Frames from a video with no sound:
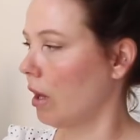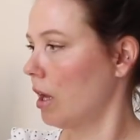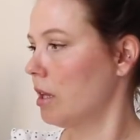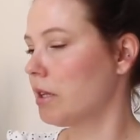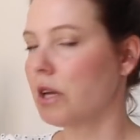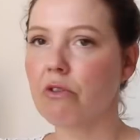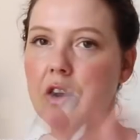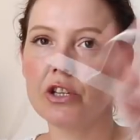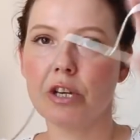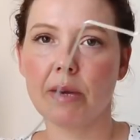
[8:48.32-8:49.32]
Inside
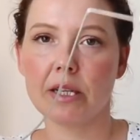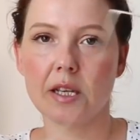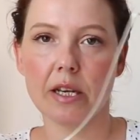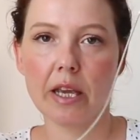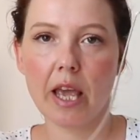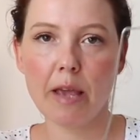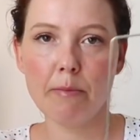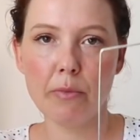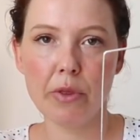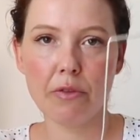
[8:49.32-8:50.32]
Crochet magazine, it
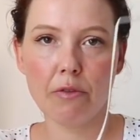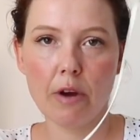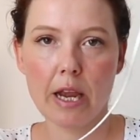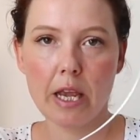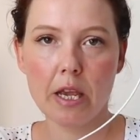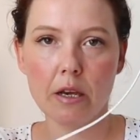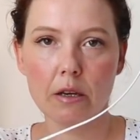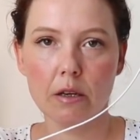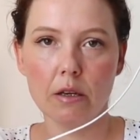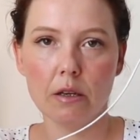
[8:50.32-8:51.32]
came with 3,
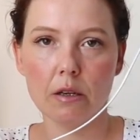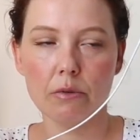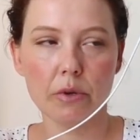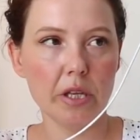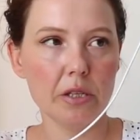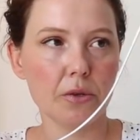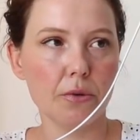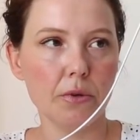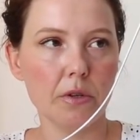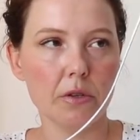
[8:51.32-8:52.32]
what are these
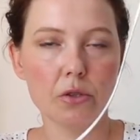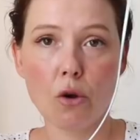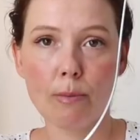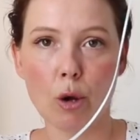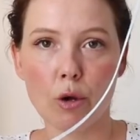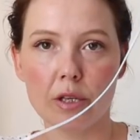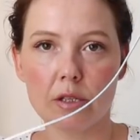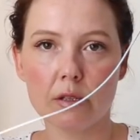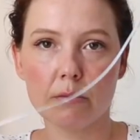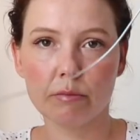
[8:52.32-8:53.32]
called? Sock
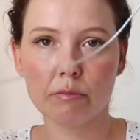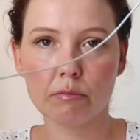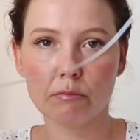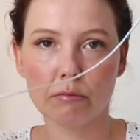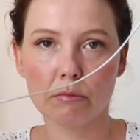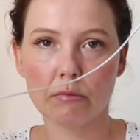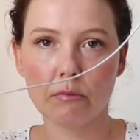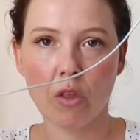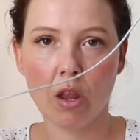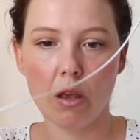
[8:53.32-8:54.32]
blockers.
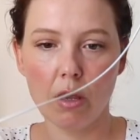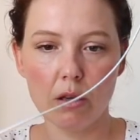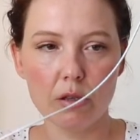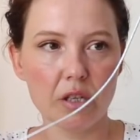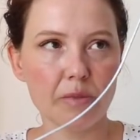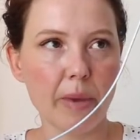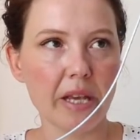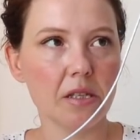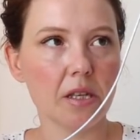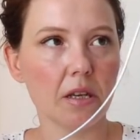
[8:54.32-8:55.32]
Just
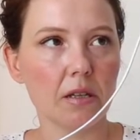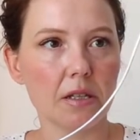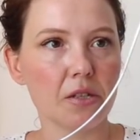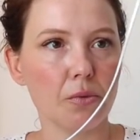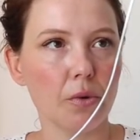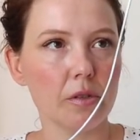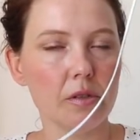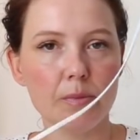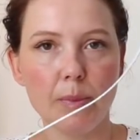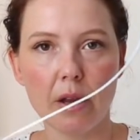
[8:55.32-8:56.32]
basic little
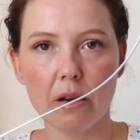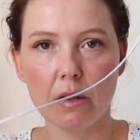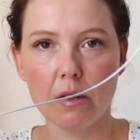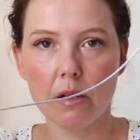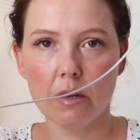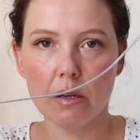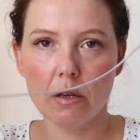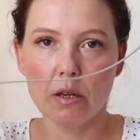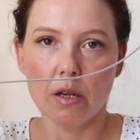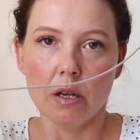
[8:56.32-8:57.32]
ones, but
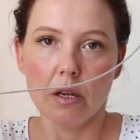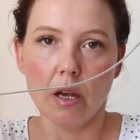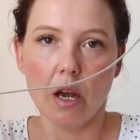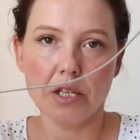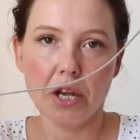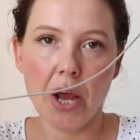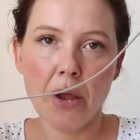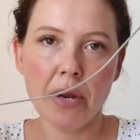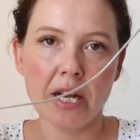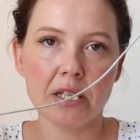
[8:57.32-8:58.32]
I don't
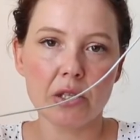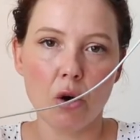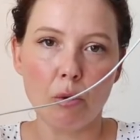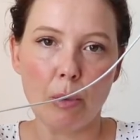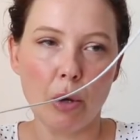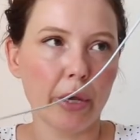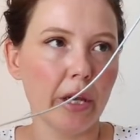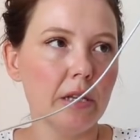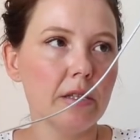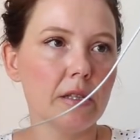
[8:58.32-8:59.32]
own any sock
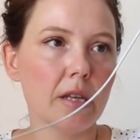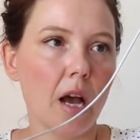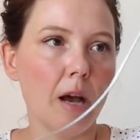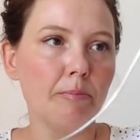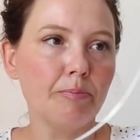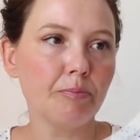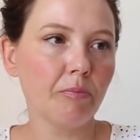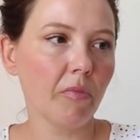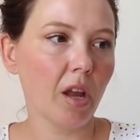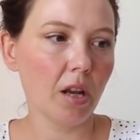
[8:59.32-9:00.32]
blockers.
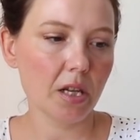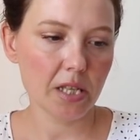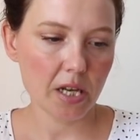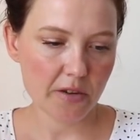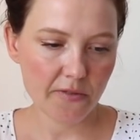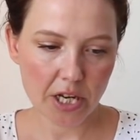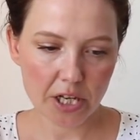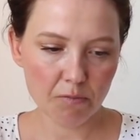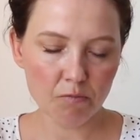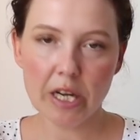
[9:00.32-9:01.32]
Like I said, I've
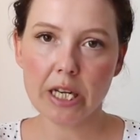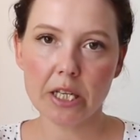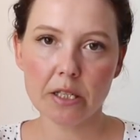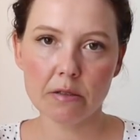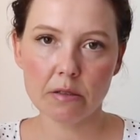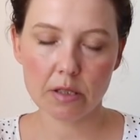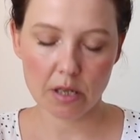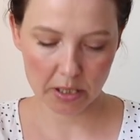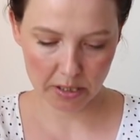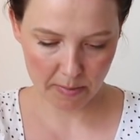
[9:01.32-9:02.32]
only really started